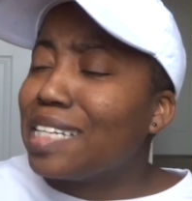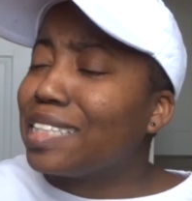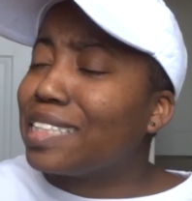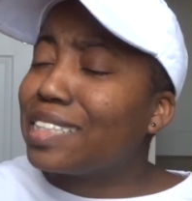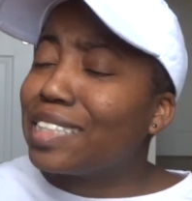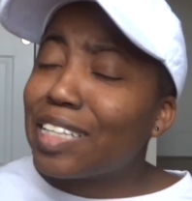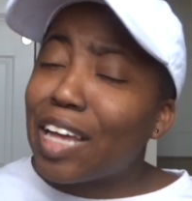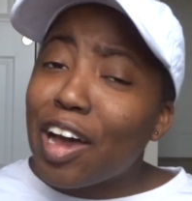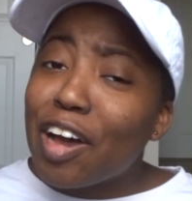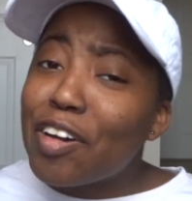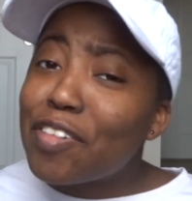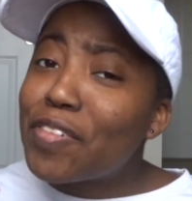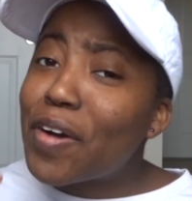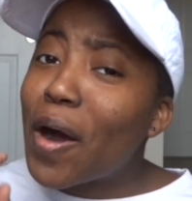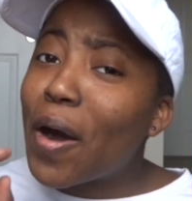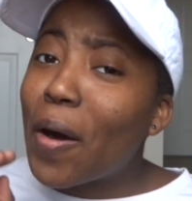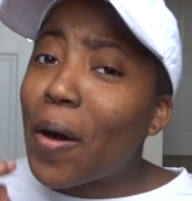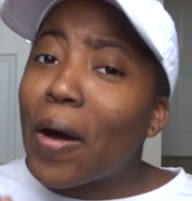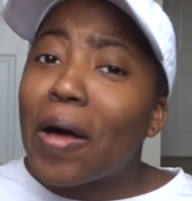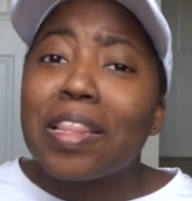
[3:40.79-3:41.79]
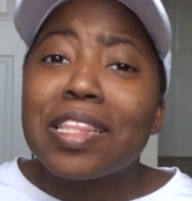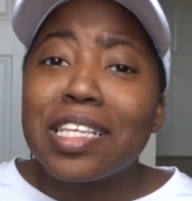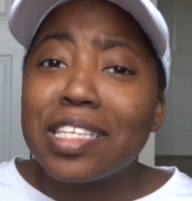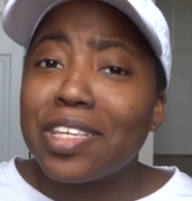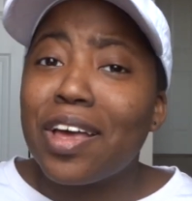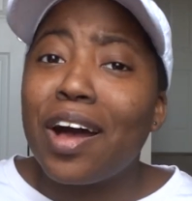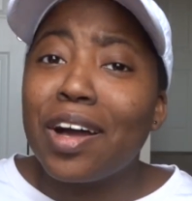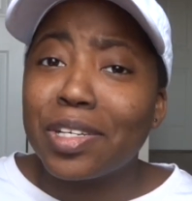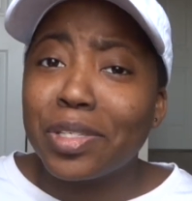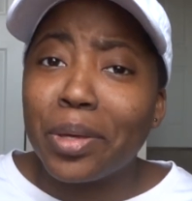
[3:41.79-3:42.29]
Love all the
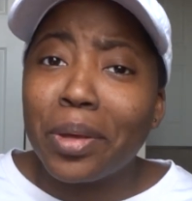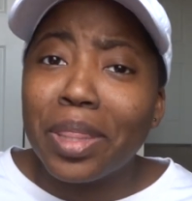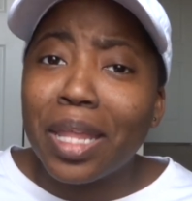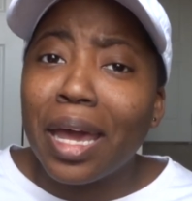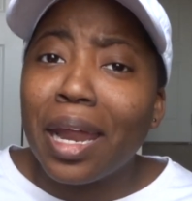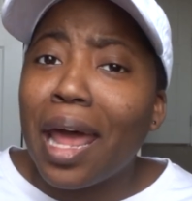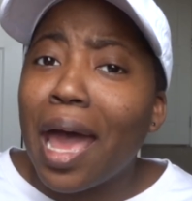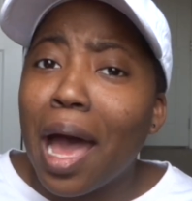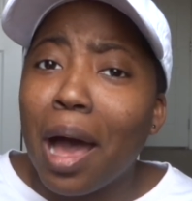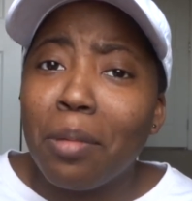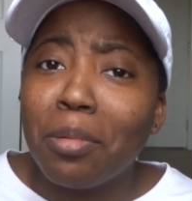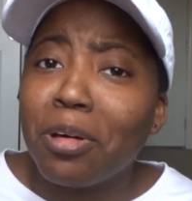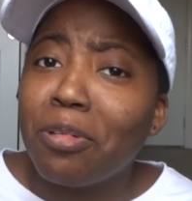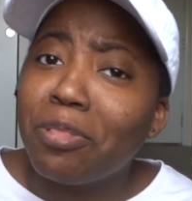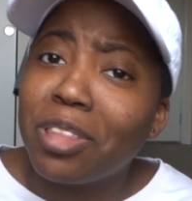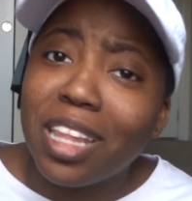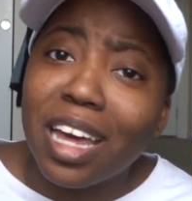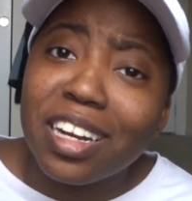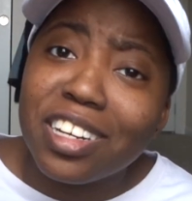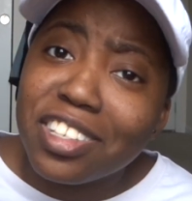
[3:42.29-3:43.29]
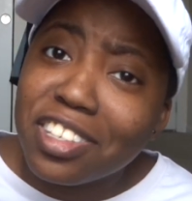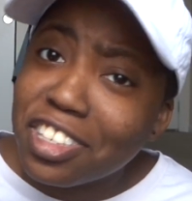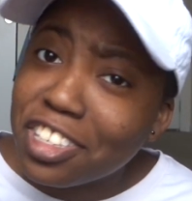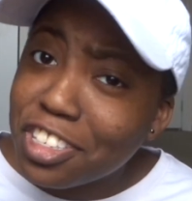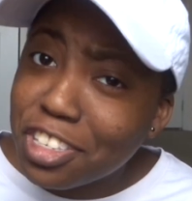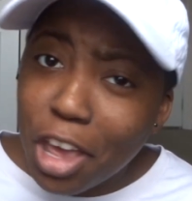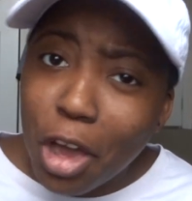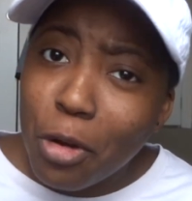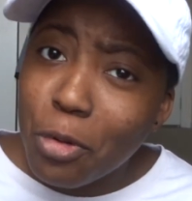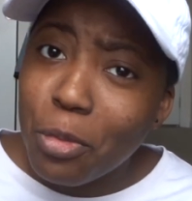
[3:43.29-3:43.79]
songs on that album, and that is
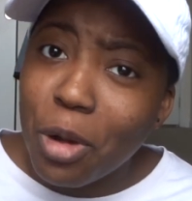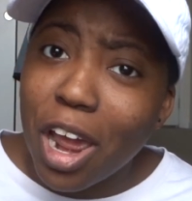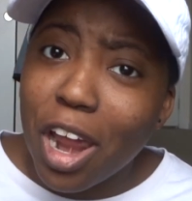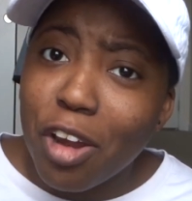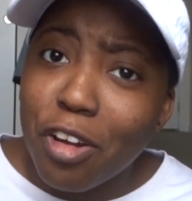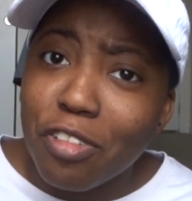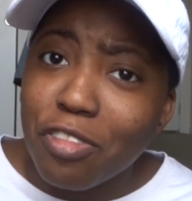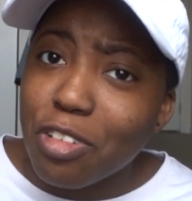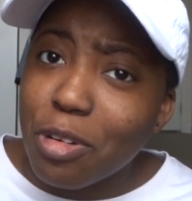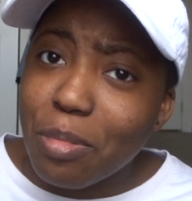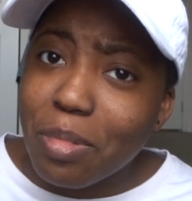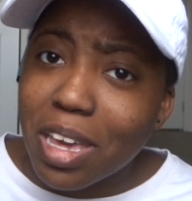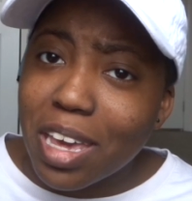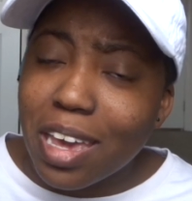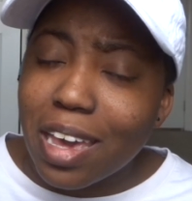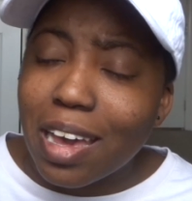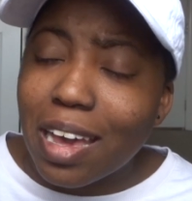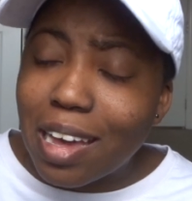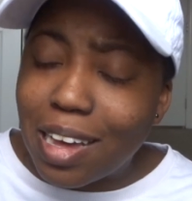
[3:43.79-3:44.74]
so rare for me.